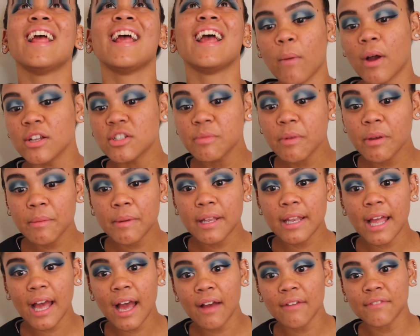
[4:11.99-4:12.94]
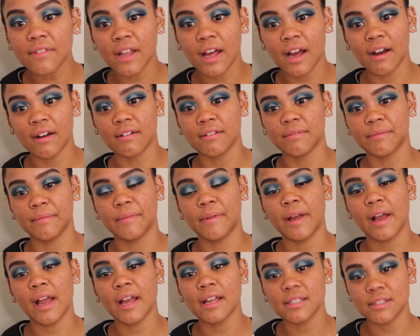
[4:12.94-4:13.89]
Why'd you make me laugh now?
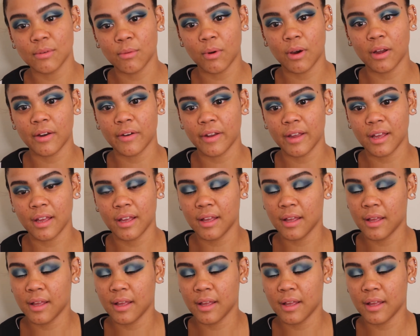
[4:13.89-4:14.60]
My eyes are watering.